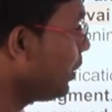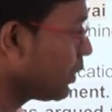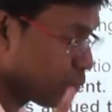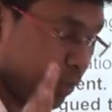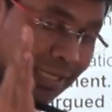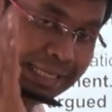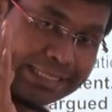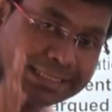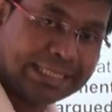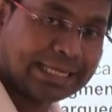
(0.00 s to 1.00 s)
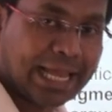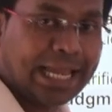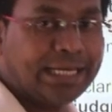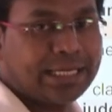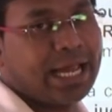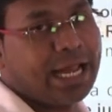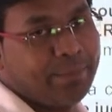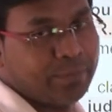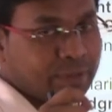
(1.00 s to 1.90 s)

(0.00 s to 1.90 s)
So it is the right time